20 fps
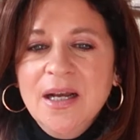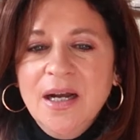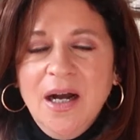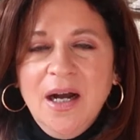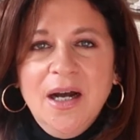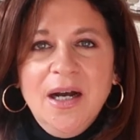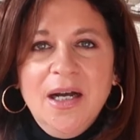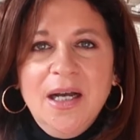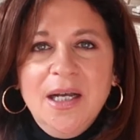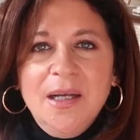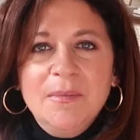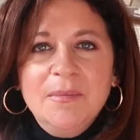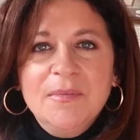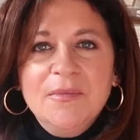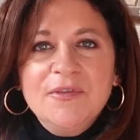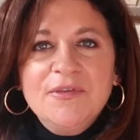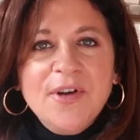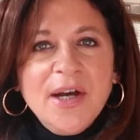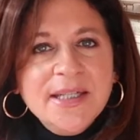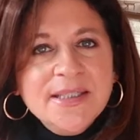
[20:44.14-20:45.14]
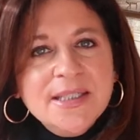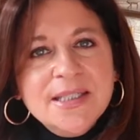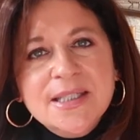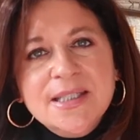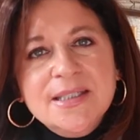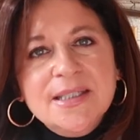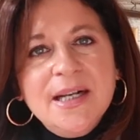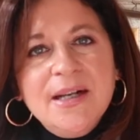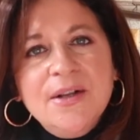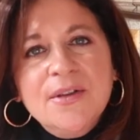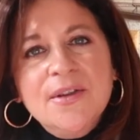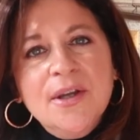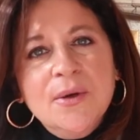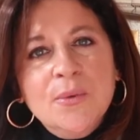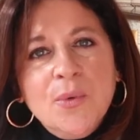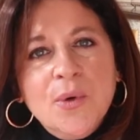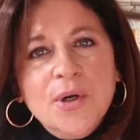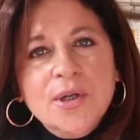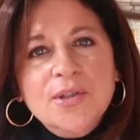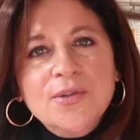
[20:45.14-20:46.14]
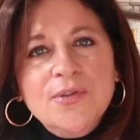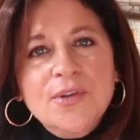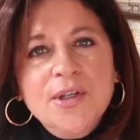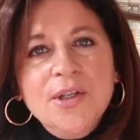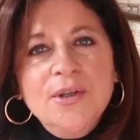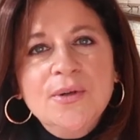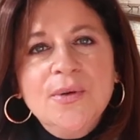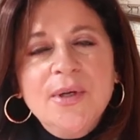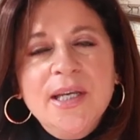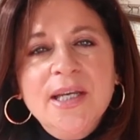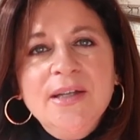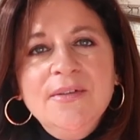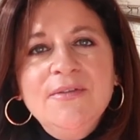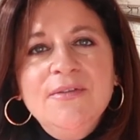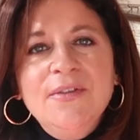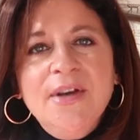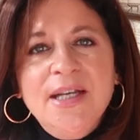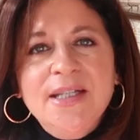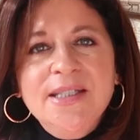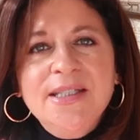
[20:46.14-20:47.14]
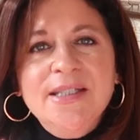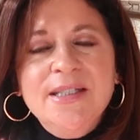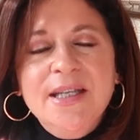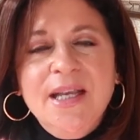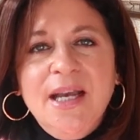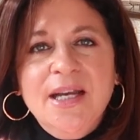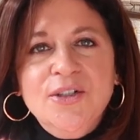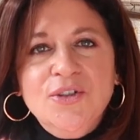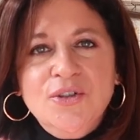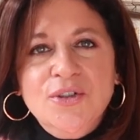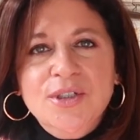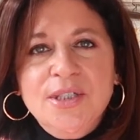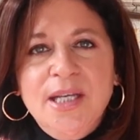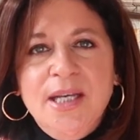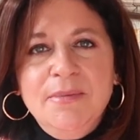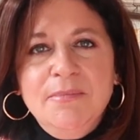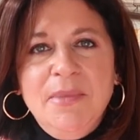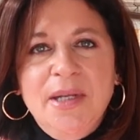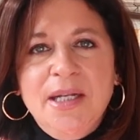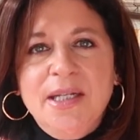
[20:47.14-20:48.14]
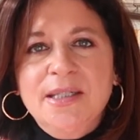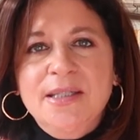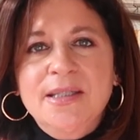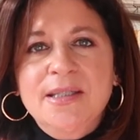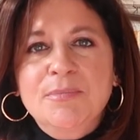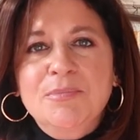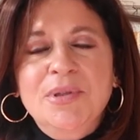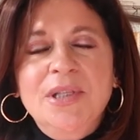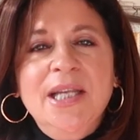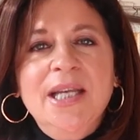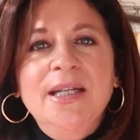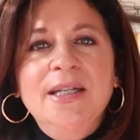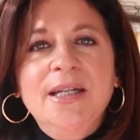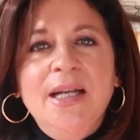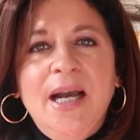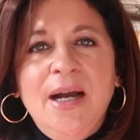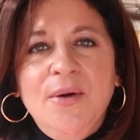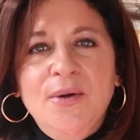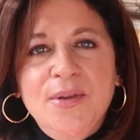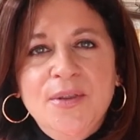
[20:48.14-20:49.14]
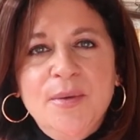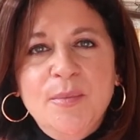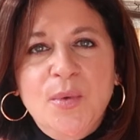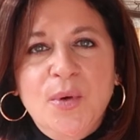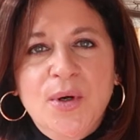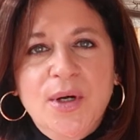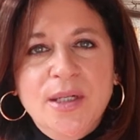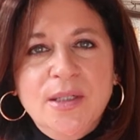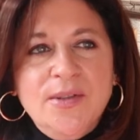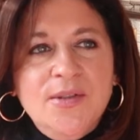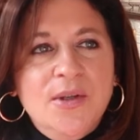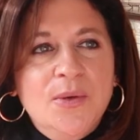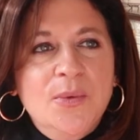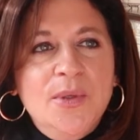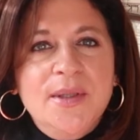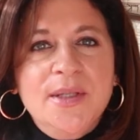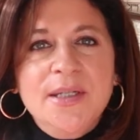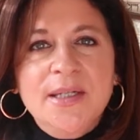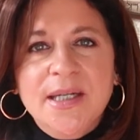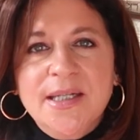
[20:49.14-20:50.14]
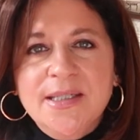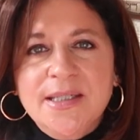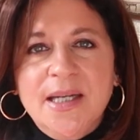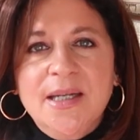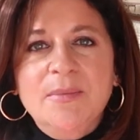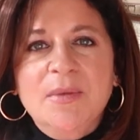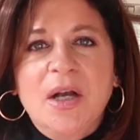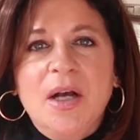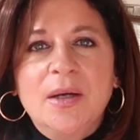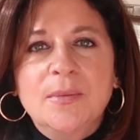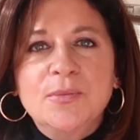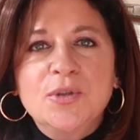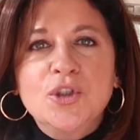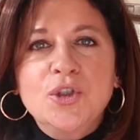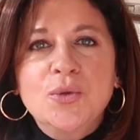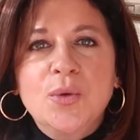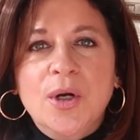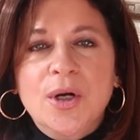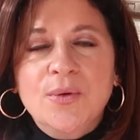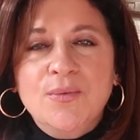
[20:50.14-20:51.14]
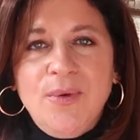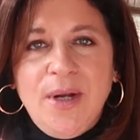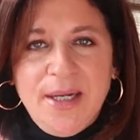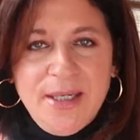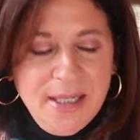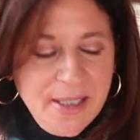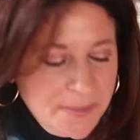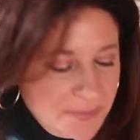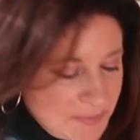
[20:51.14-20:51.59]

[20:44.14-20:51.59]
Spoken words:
Find a style that works for you. Invest the extra 10 minutes. Plan it out in the morning so when the nighttime comes, you are ready.